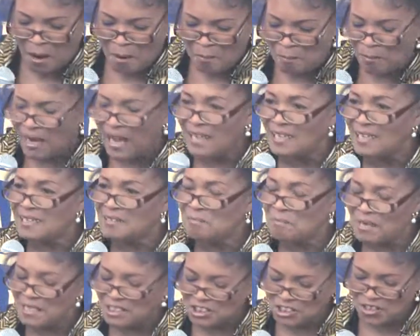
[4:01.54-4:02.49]
But I didn't
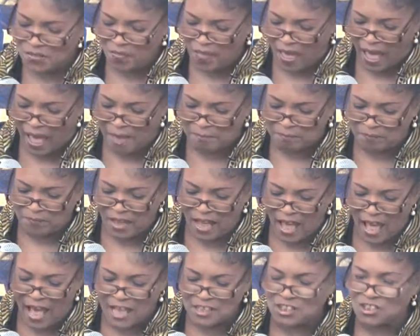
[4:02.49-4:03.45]
mention
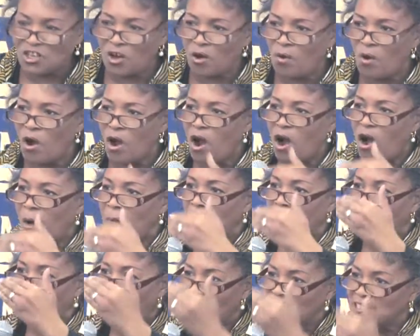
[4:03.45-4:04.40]
that. And so
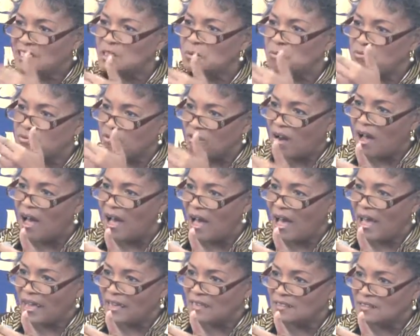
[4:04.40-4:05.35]
my
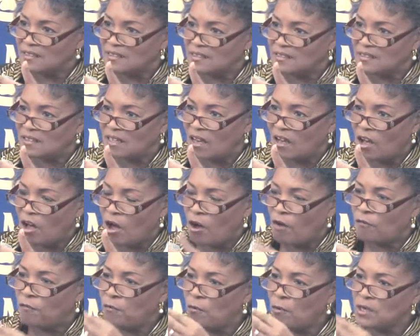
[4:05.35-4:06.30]
surprise
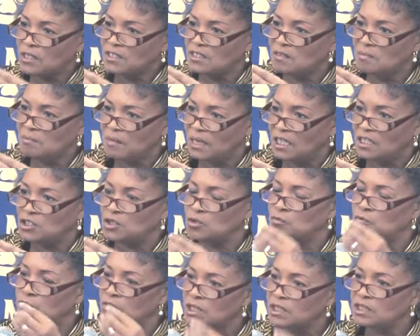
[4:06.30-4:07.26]
forced me
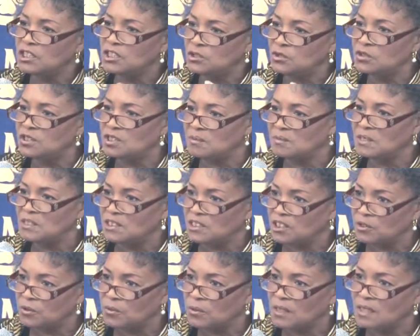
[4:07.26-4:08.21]
to really do some
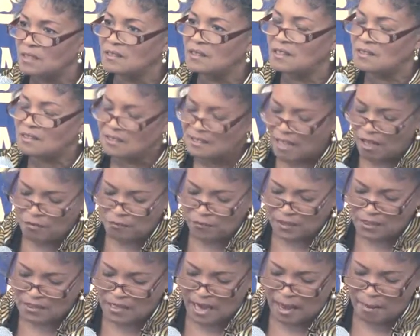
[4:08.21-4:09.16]
serious
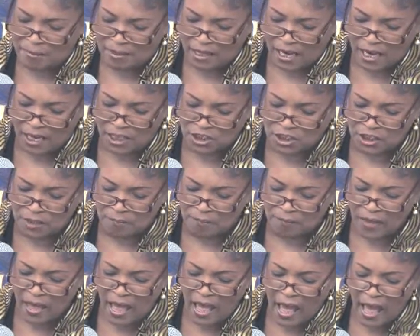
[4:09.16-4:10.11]

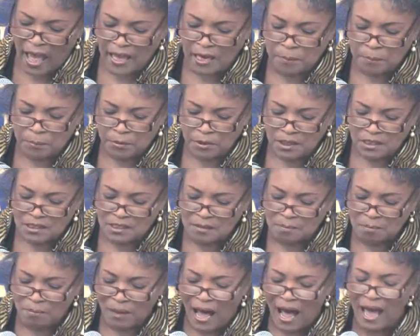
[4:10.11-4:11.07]
self-examination, and it put
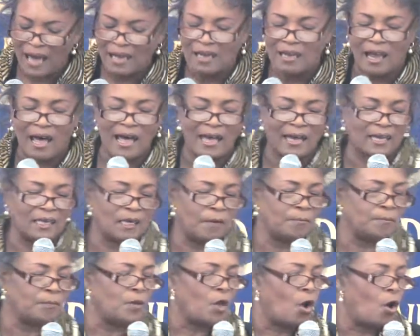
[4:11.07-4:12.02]
a spotlight
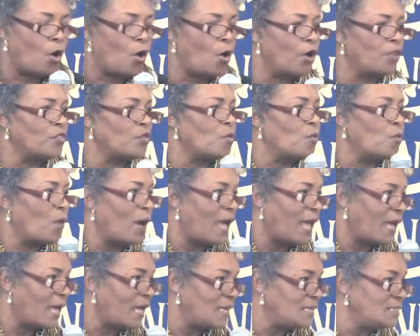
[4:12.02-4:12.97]
on the
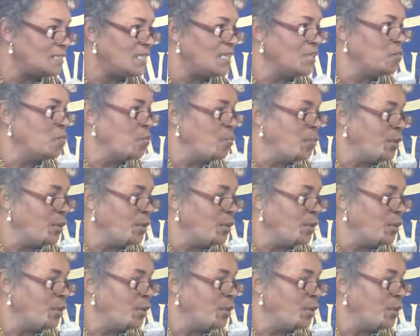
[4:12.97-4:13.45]
ways in